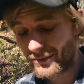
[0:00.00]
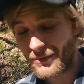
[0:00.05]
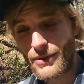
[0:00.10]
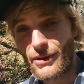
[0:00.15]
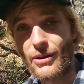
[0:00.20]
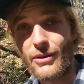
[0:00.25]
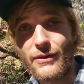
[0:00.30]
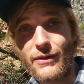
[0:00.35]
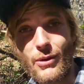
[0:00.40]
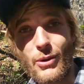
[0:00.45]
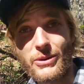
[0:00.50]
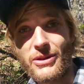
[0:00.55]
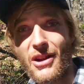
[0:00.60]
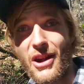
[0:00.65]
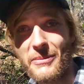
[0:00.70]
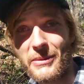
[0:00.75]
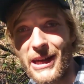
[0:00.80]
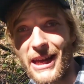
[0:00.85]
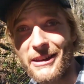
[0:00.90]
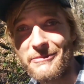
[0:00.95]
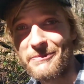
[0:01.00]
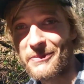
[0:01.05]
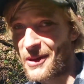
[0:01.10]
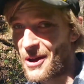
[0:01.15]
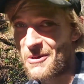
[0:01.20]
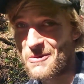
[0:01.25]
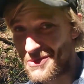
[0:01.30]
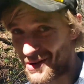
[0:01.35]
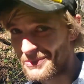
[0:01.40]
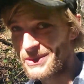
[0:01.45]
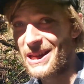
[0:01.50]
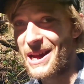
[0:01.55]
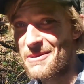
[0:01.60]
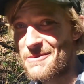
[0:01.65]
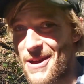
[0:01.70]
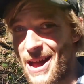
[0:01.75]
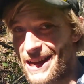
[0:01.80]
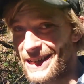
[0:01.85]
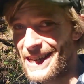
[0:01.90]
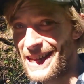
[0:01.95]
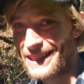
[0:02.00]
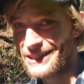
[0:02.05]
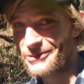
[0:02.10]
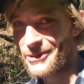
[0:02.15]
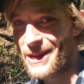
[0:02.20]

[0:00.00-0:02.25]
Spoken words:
third or fourth time again. I'll probably come back next